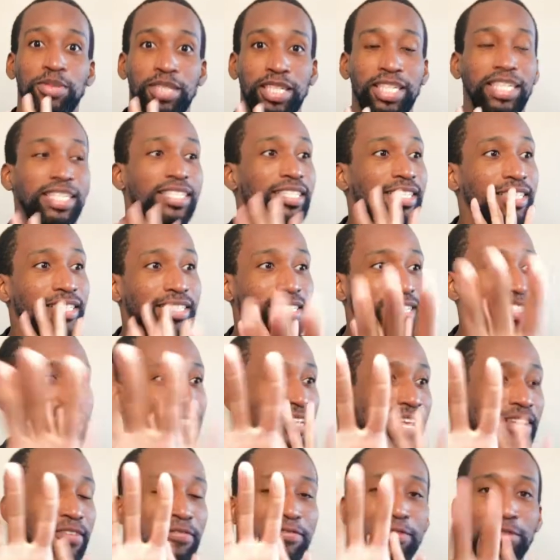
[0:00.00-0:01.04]
it is
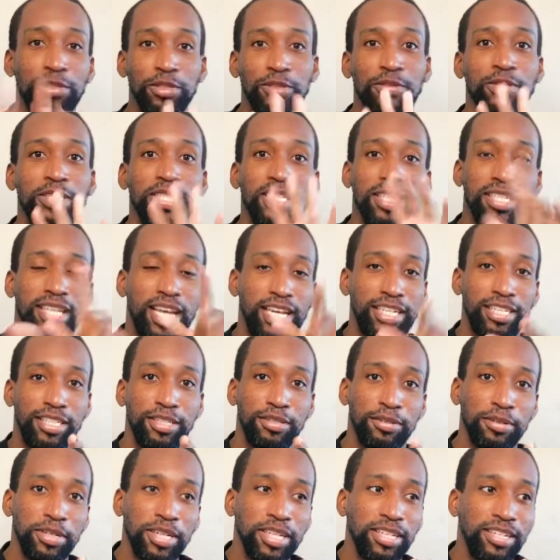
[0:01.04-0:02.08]
like futuristic
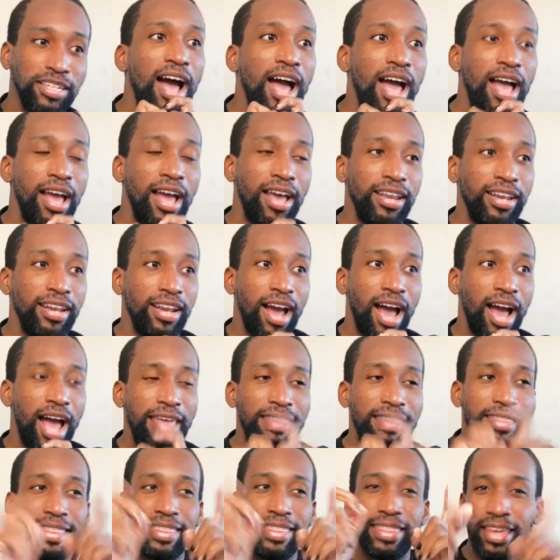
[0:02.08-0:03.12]
Nigeria, and I
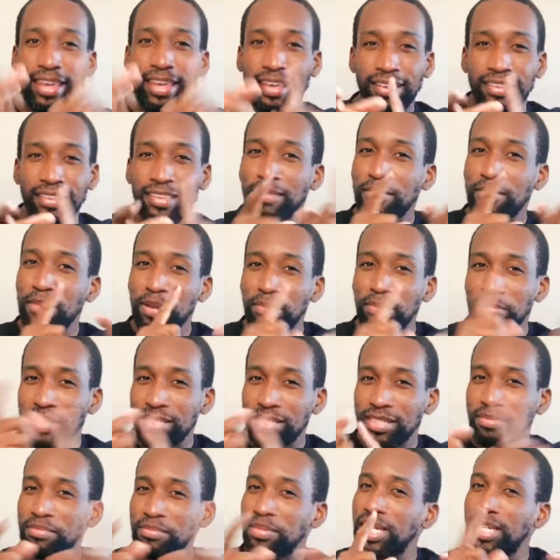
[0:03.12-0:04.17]
think there might be
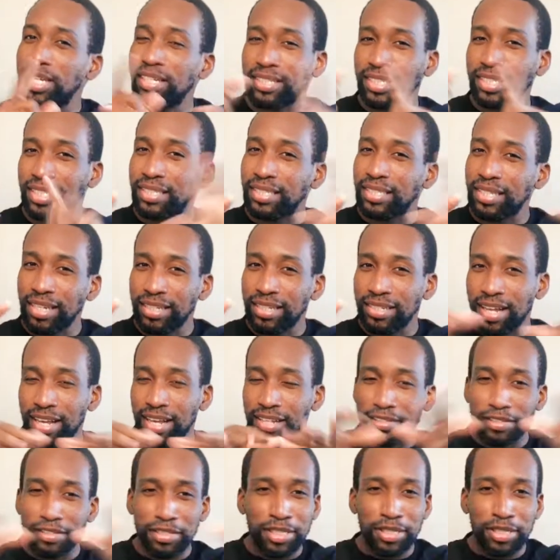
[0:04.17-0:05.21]
some alien
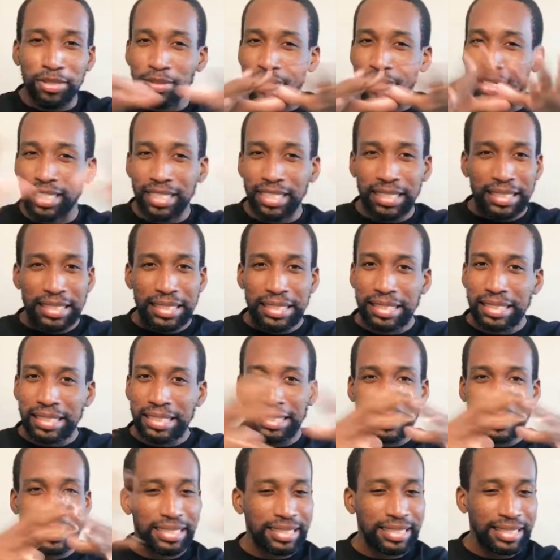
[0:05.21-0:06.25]
technology or
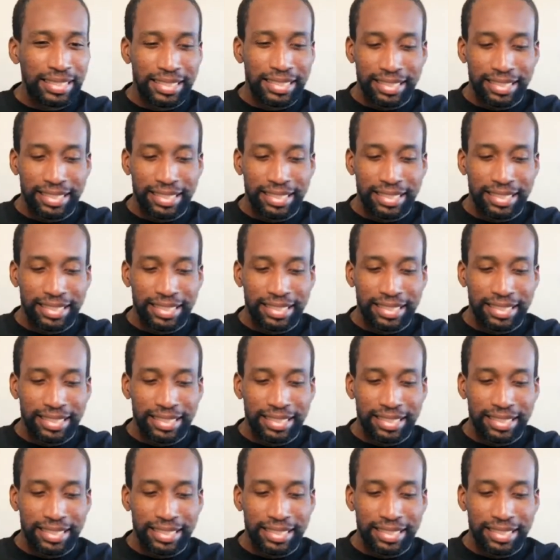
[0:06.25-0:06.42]
alien